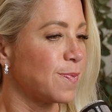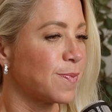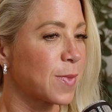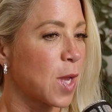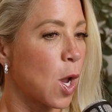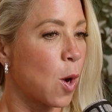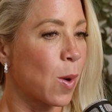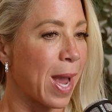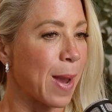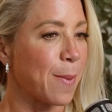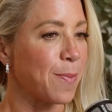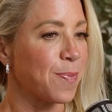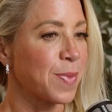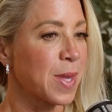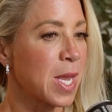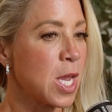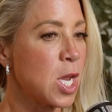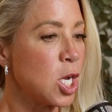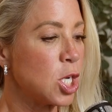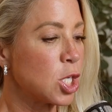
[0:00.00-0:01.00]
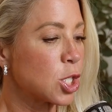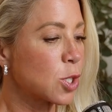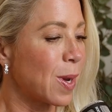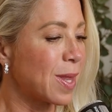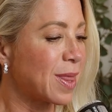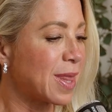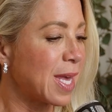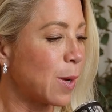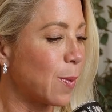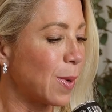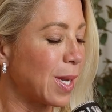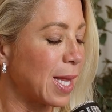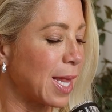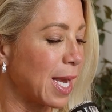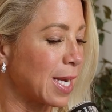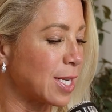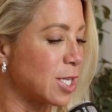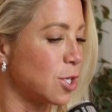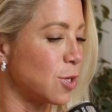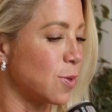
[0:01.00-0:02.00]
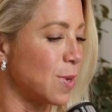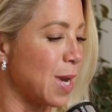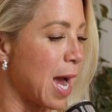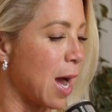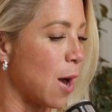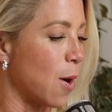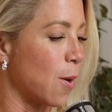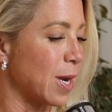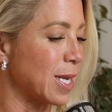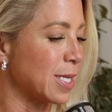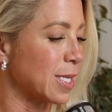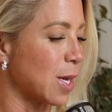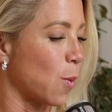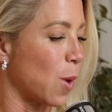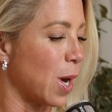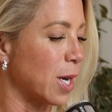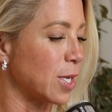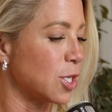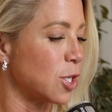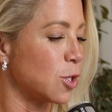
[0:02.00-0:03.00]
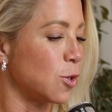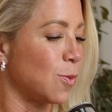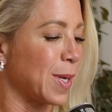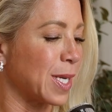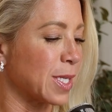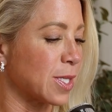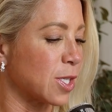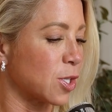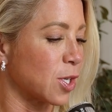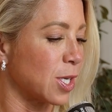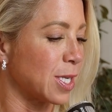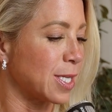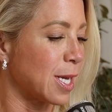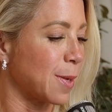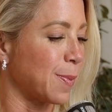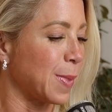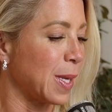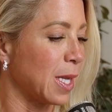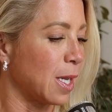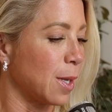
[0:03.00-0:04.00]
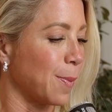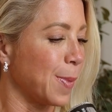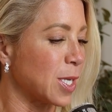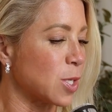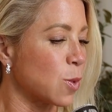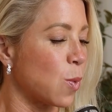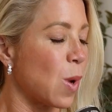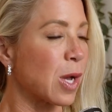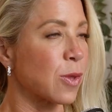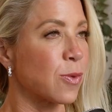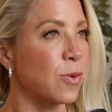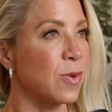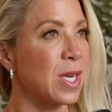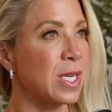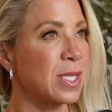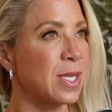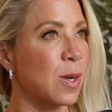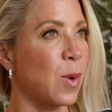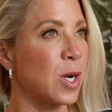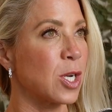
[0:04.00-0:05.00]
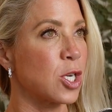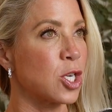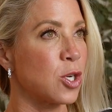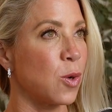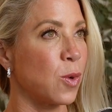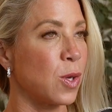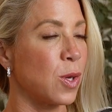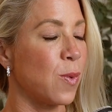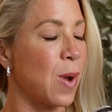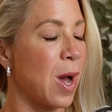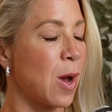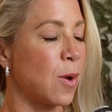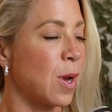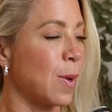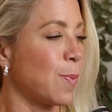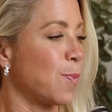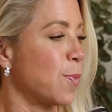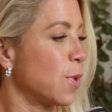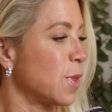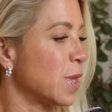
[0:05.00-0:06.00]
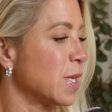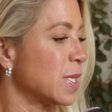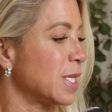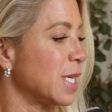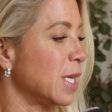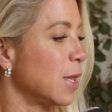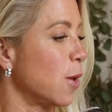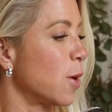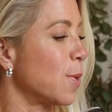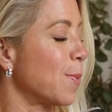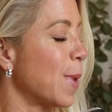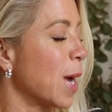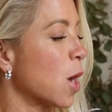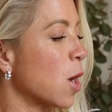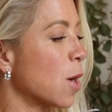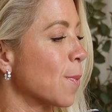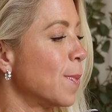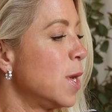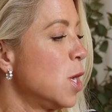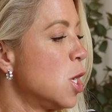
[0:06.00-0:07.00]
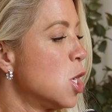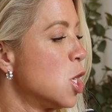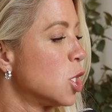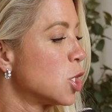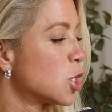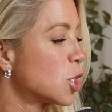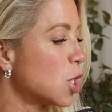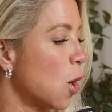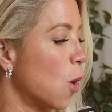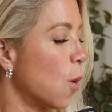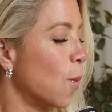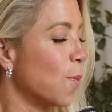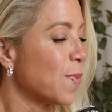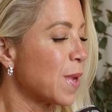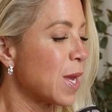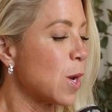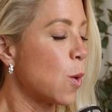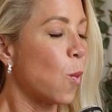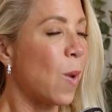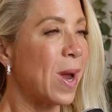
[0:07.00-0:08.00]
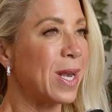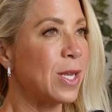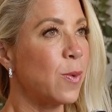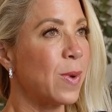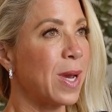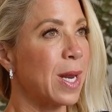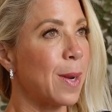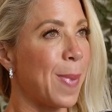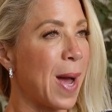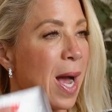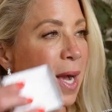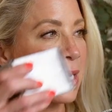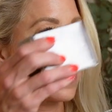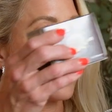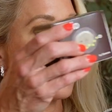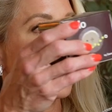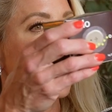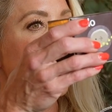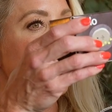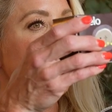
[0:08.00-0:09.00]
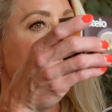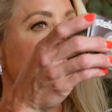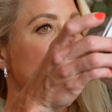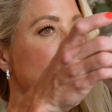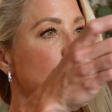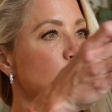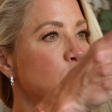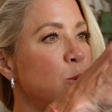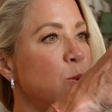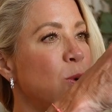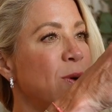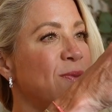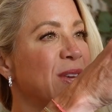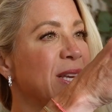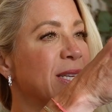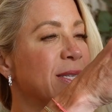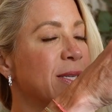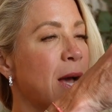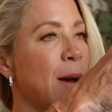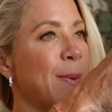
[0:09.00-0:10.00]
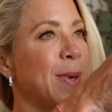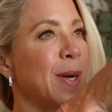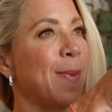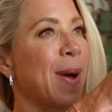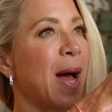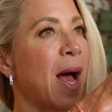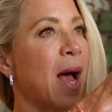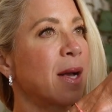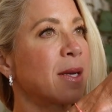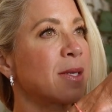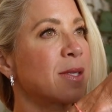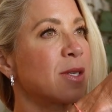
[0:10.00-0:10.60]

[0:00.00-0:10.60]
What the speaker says: Okay, so I think what I'd like to do now is I want to, because it's going to take me a little bit to walk through this, I want to show you how do I put the Stelo in my arm. So when you get a box of these, 2 of these come in a box.